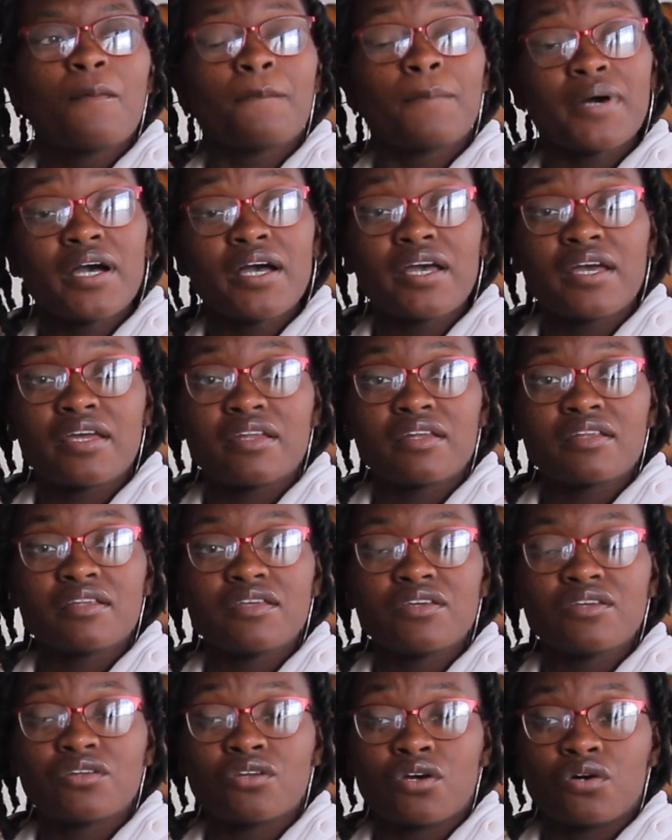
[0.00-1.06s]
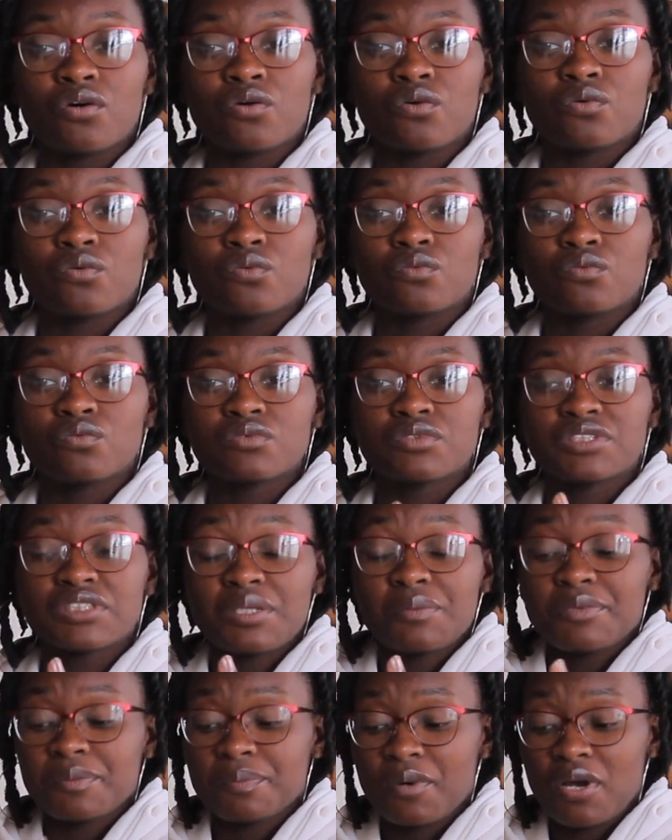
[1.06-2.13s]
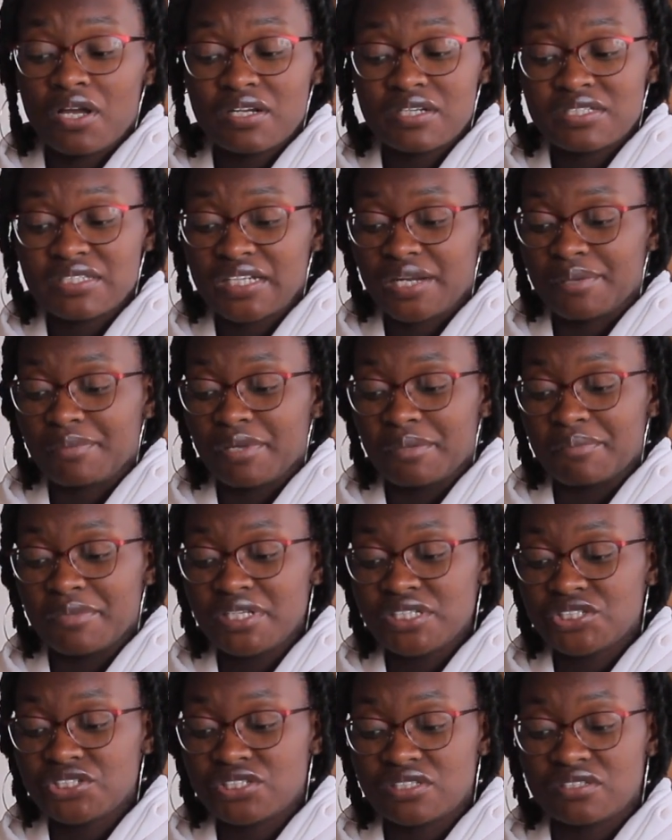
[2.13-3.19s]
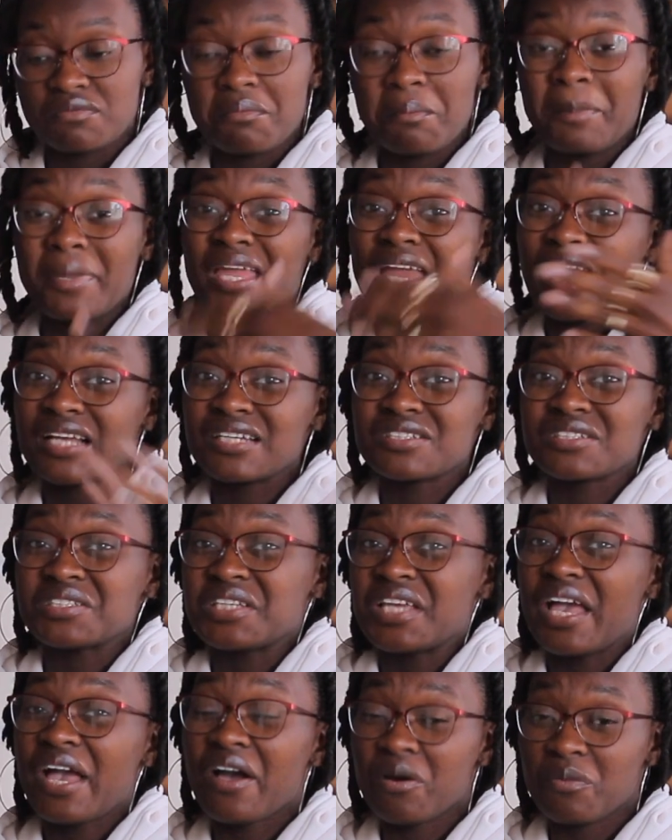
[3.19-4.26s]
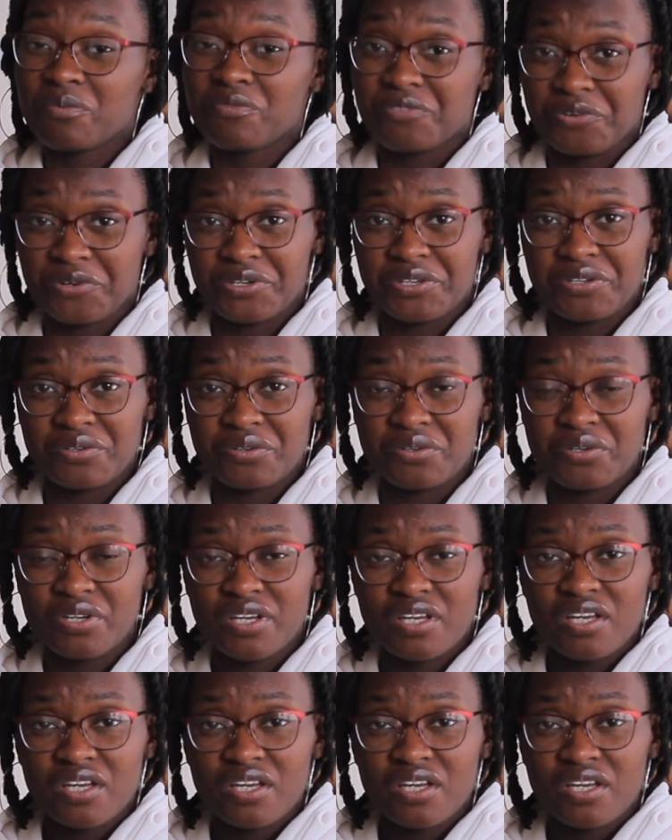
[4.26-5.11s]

but some of the products that I may mention may actually help for you,